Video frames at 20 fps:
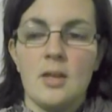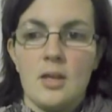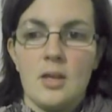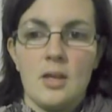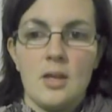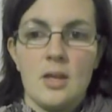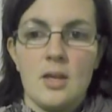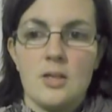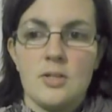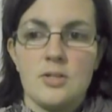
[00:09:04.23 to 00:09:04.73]

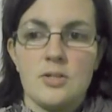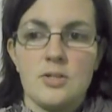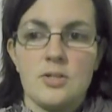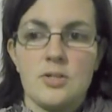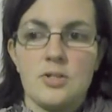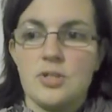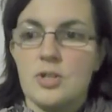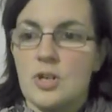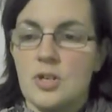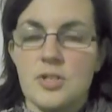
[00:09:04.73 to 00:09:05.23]
he has
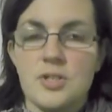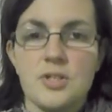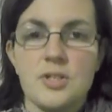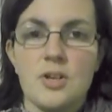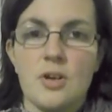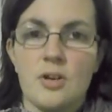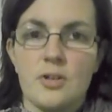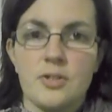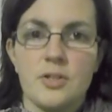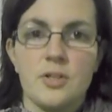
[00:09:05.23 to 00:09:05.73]
just
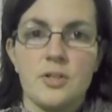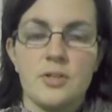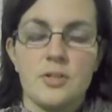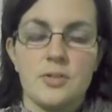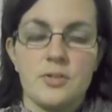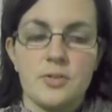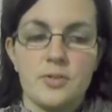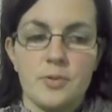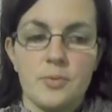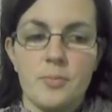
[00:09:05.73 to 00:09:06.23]
started
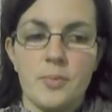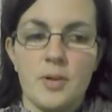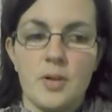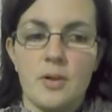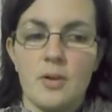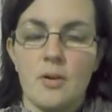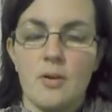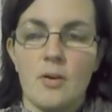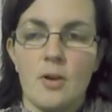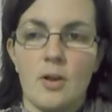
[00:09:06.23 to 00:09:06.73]
to be
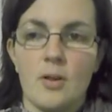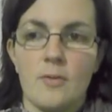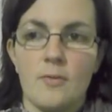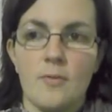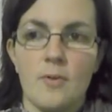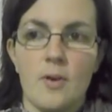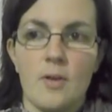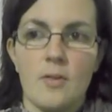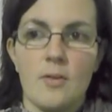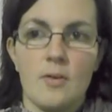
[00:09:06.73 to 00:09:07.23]
a
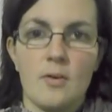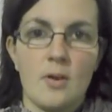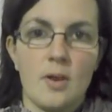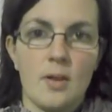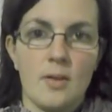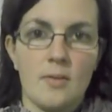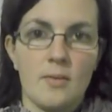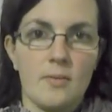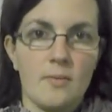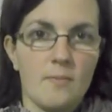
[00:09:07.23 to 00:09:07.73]
grandfather
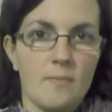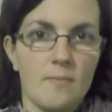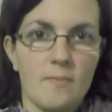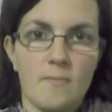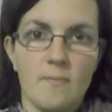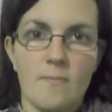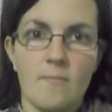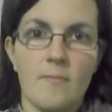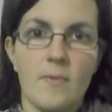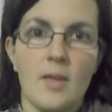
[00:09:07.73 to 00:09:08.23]
and
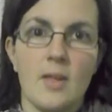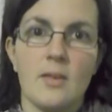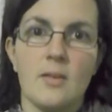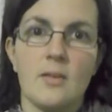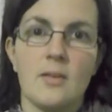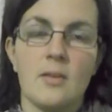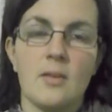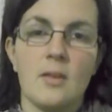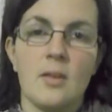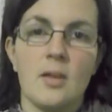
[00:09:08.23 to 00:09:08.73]

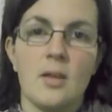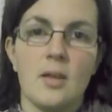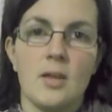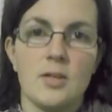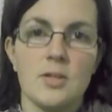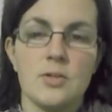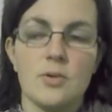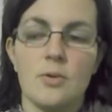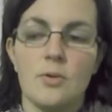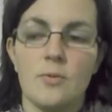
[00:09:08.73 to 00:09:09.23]
then
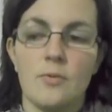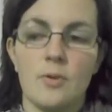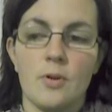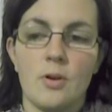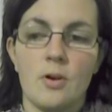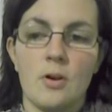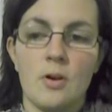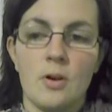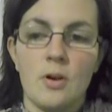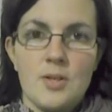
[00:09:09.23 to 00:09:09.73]
it's over.